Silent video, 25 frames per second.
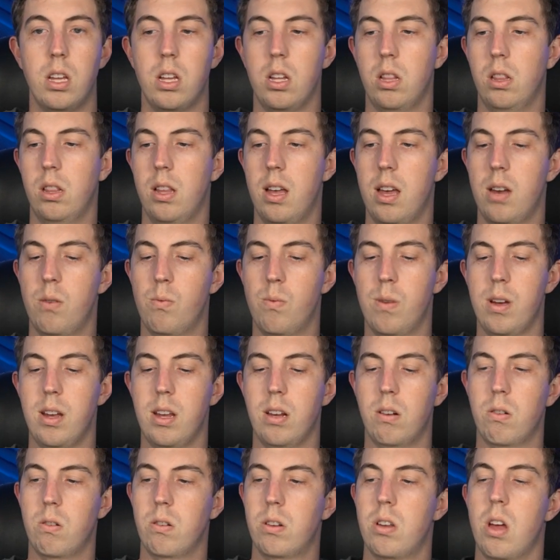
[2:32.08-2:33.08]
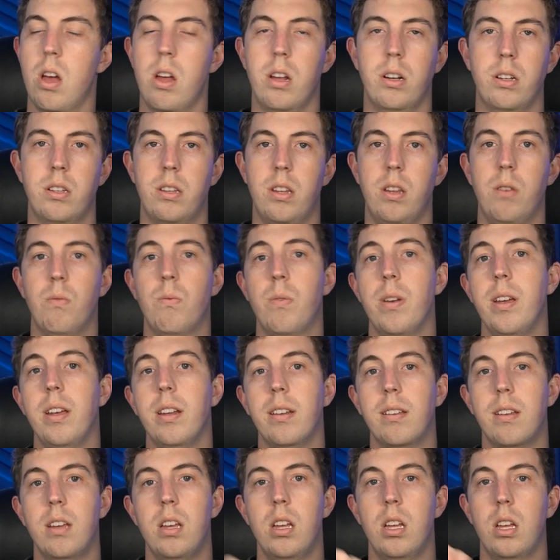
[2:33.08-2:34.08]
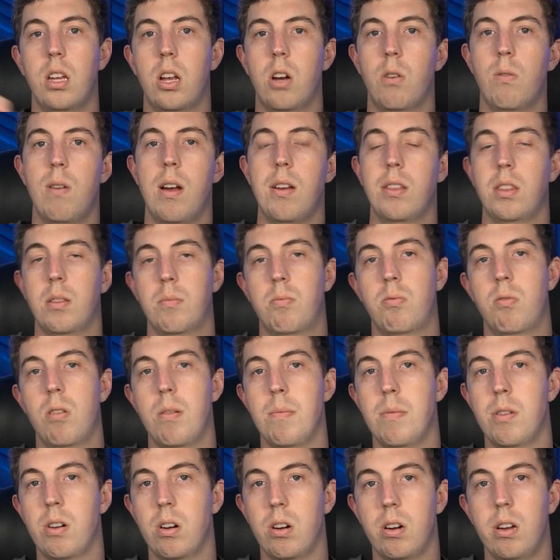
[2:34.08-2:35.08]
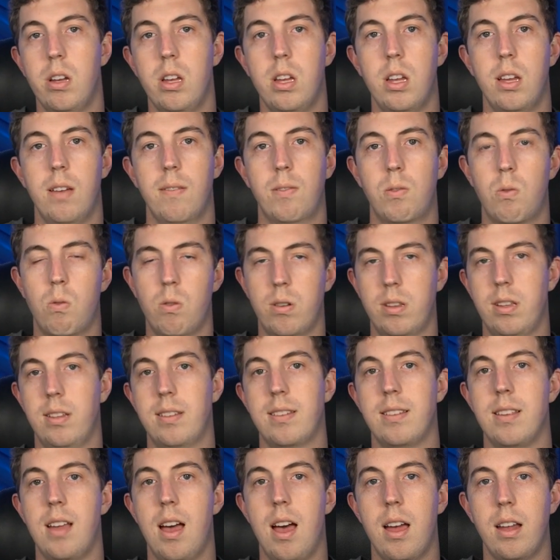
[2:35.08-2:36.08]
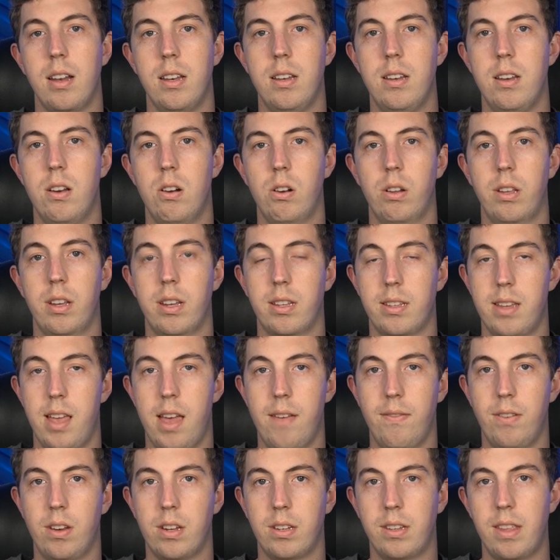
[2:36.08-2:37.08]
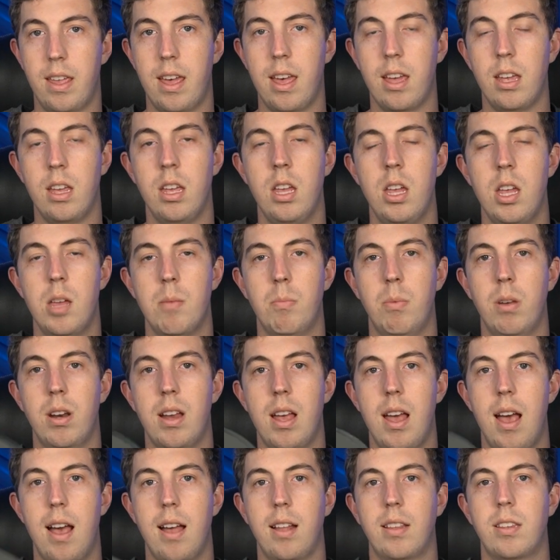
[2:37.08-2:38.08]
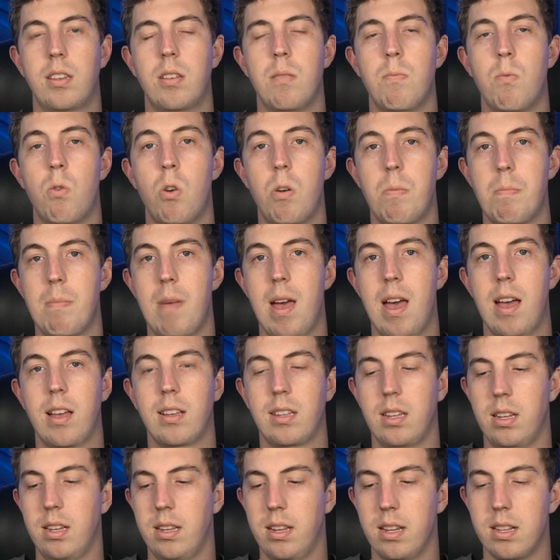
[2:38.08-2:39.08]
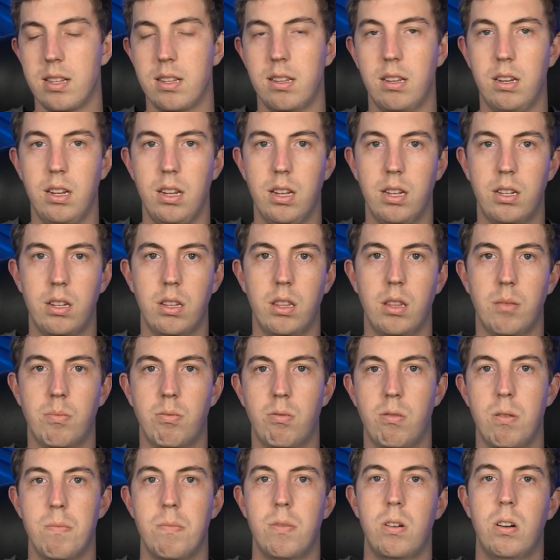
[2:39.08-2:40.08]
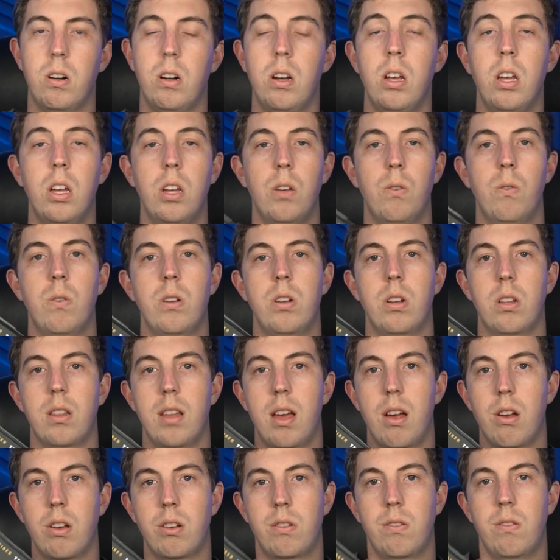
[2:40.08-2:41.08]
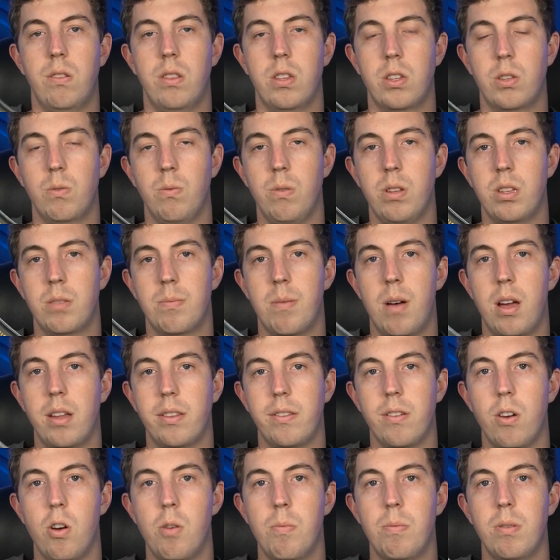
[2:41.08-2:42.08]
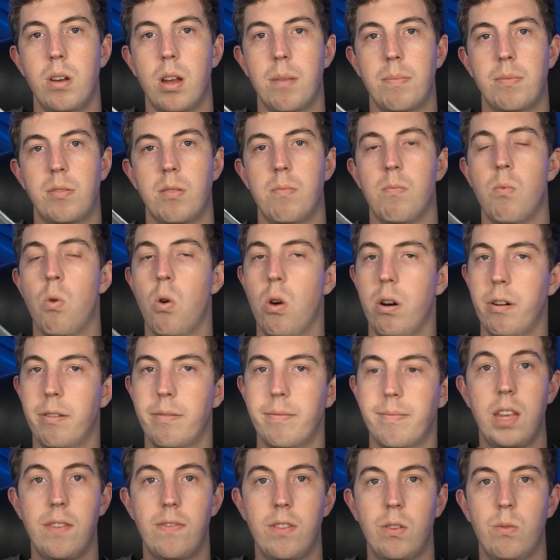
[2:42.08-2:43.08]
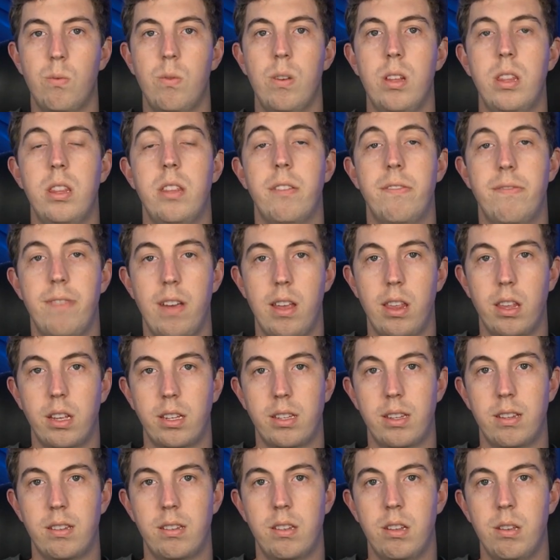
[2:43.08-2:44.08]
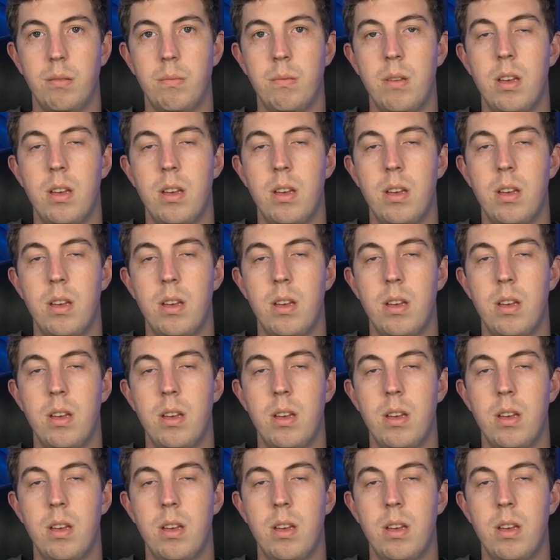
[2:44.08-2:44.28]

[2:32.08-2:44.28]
lead weight or tungsten weight around the perimeter. Of course, it's not nearly as heavy as that, but it adds some more mass and density to the perimeter, which allows for the sweet spot to open up some more. Even with the phalanx system,